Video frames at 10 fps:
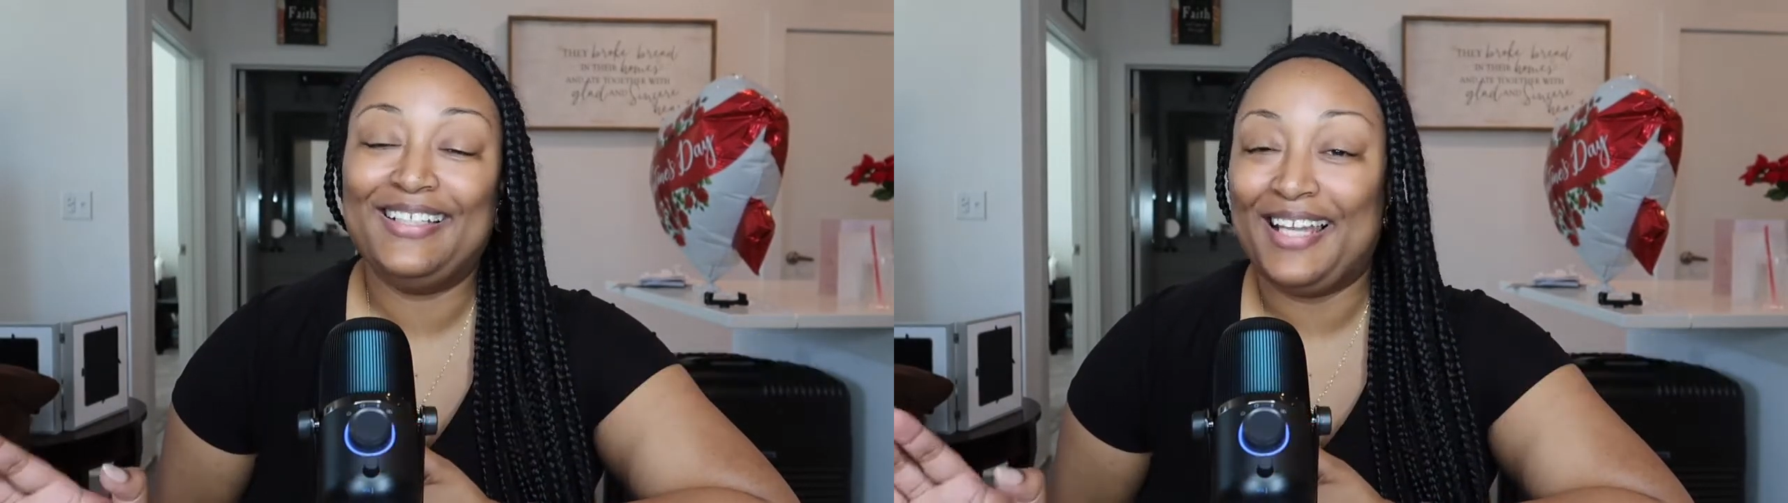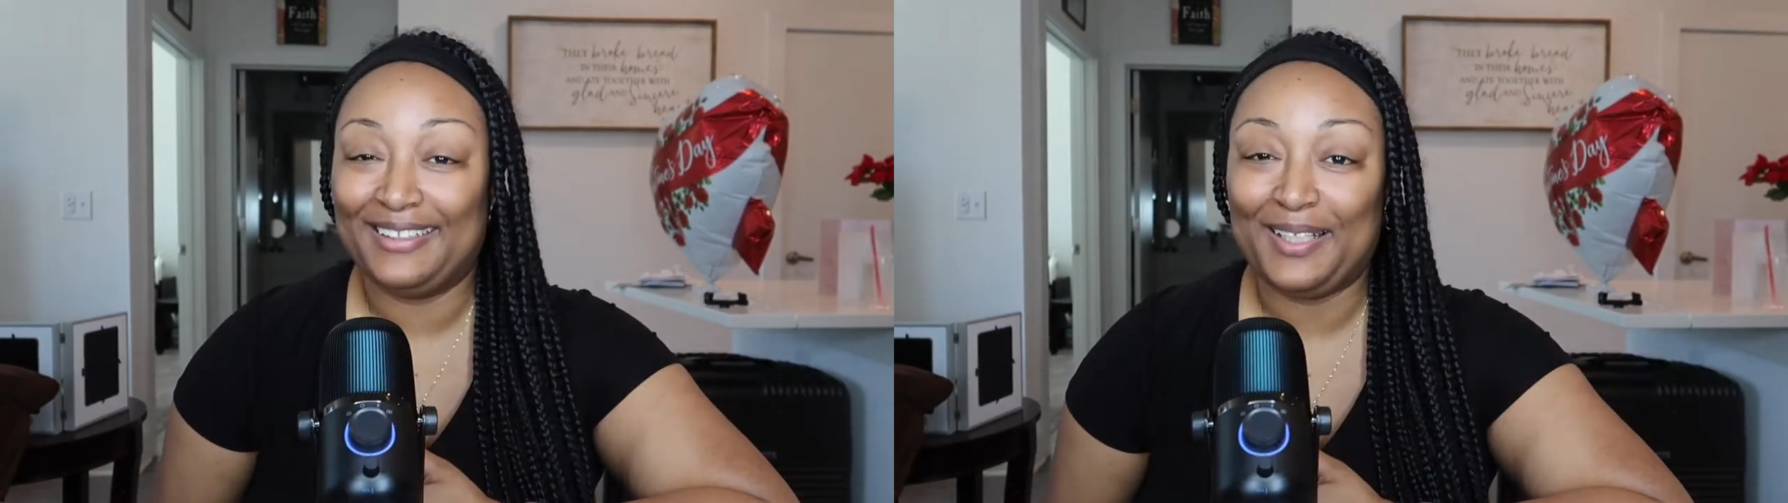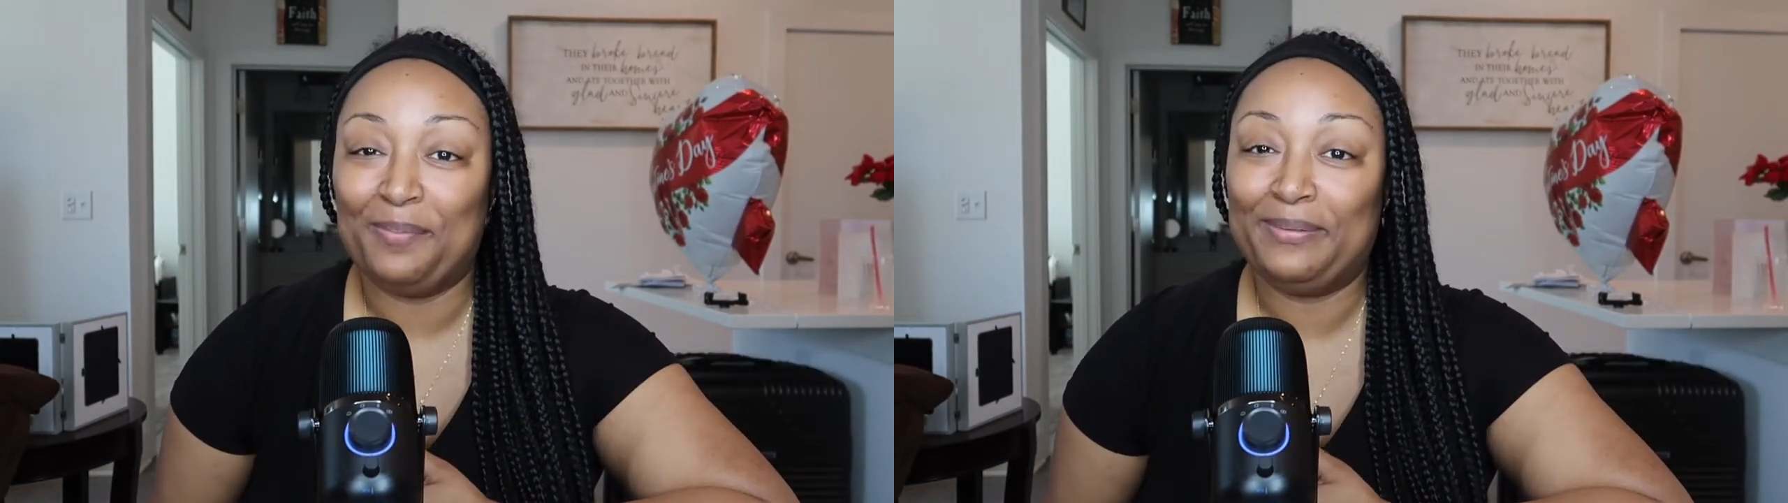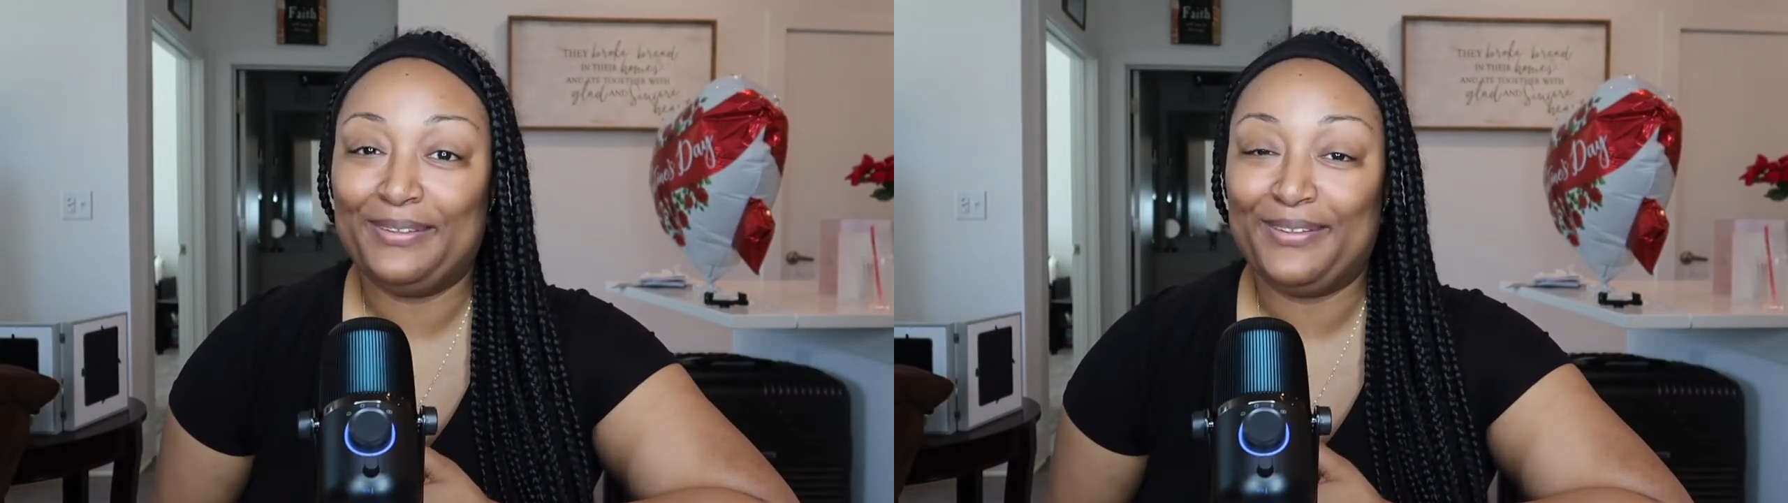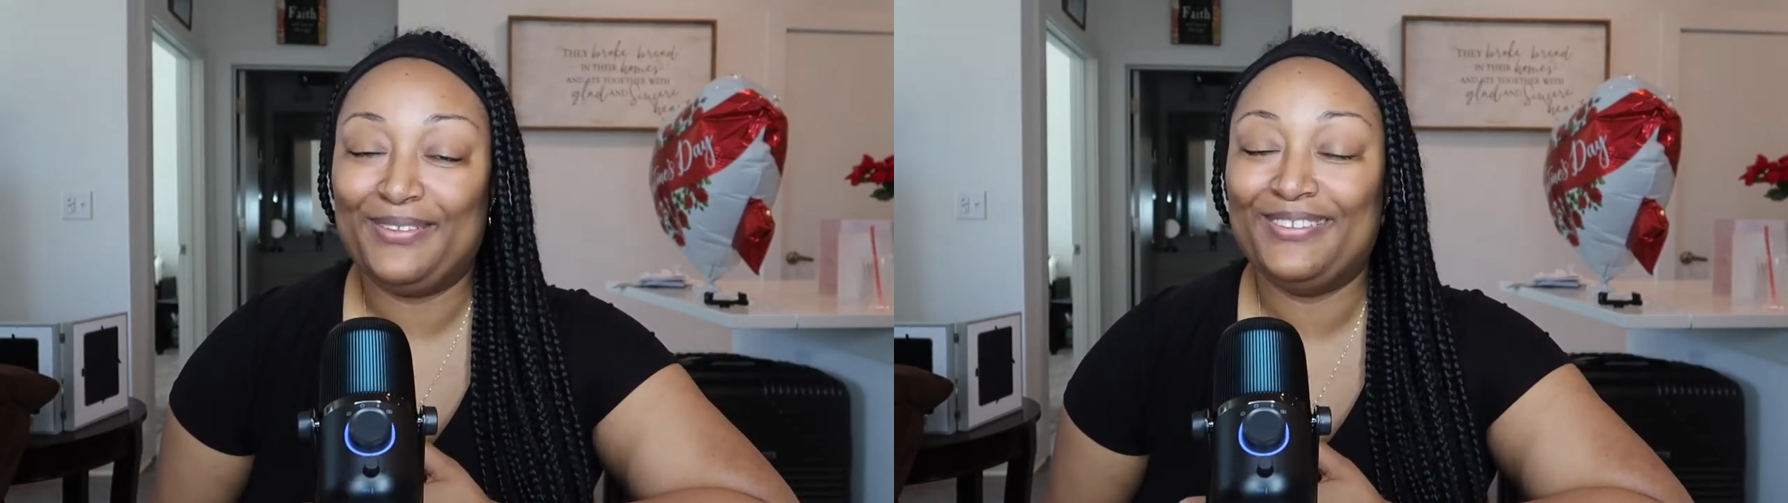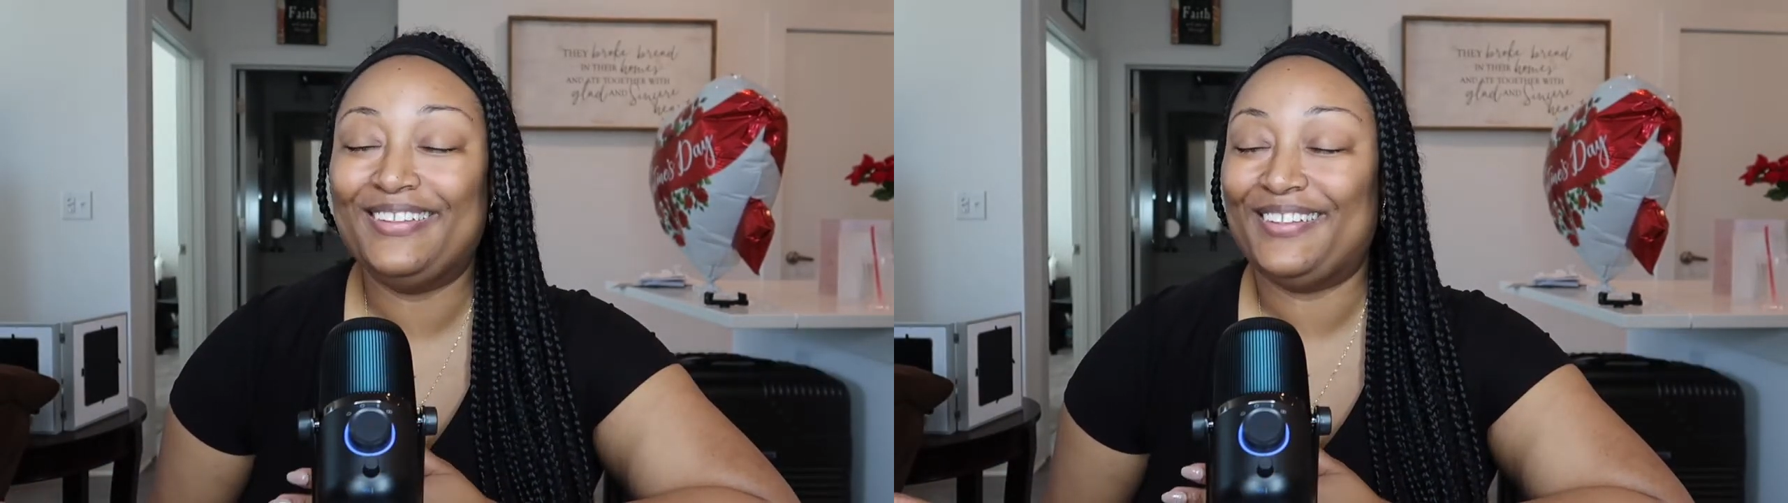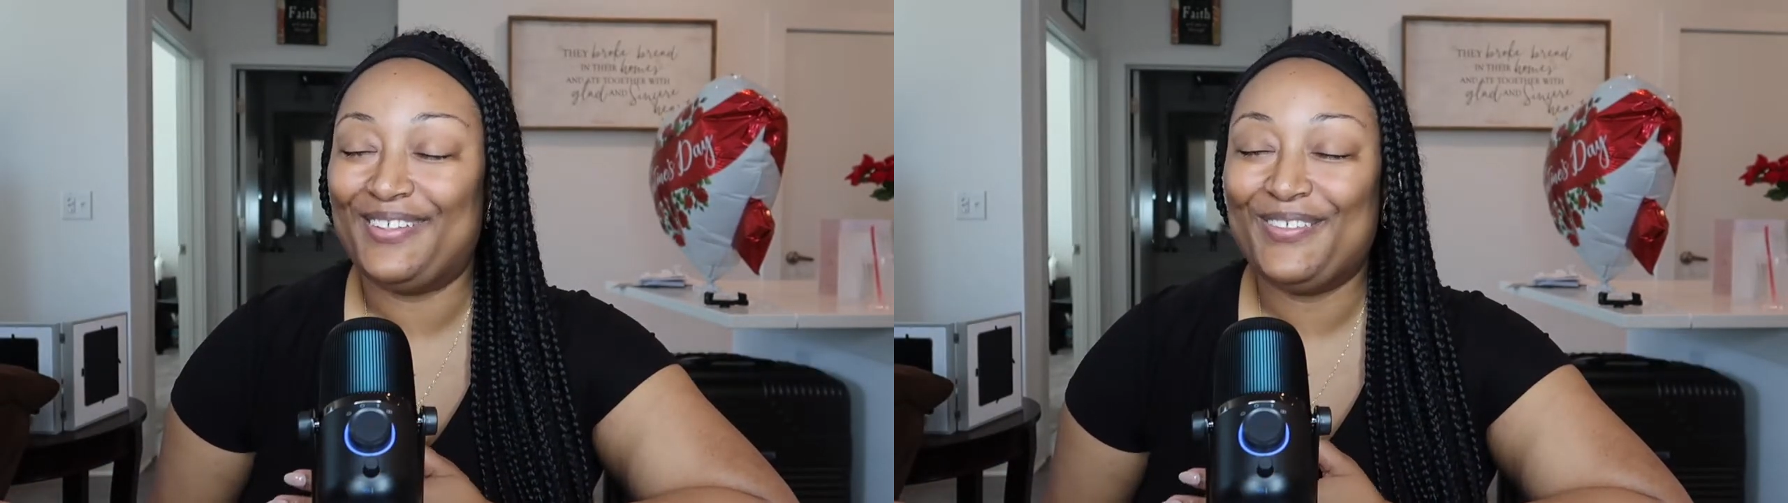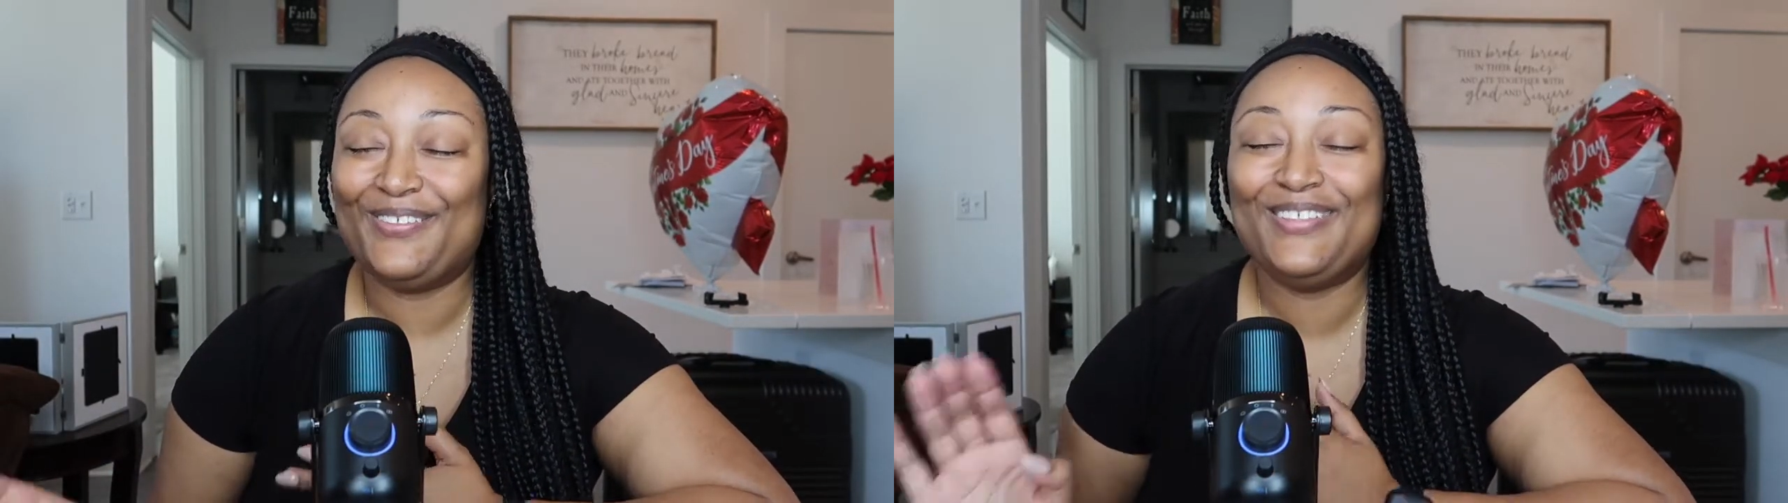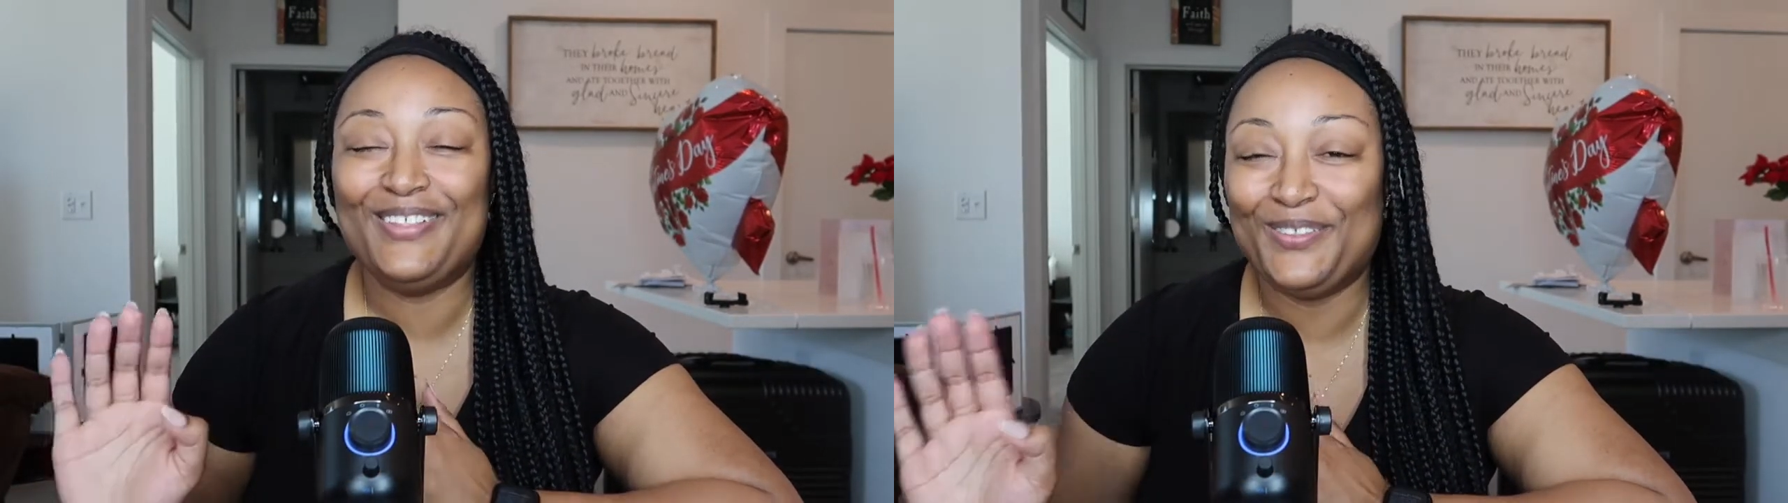next episode. So